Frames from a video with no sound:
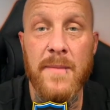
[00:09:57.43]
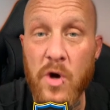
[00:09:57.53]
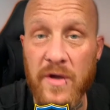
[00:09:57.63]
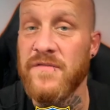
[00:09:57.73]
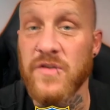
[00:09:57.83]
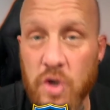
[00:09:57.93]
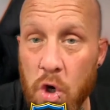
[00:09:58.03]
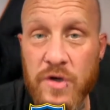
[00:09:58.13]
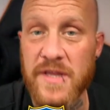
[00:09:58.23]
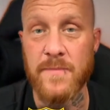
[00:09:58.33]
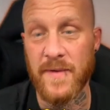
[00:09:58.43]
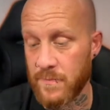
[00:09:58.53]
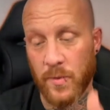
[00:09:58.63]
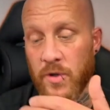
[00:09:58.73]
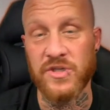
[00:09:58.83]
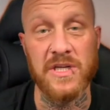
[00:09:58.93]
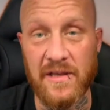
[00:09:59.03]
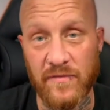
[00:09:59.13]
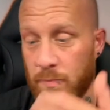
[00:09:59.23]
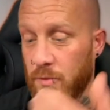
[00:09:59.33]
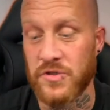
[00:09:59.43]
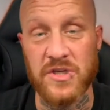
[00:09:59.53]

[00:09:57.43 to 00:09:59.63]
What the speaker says: I'm not even talking the big boys, your Liverpools,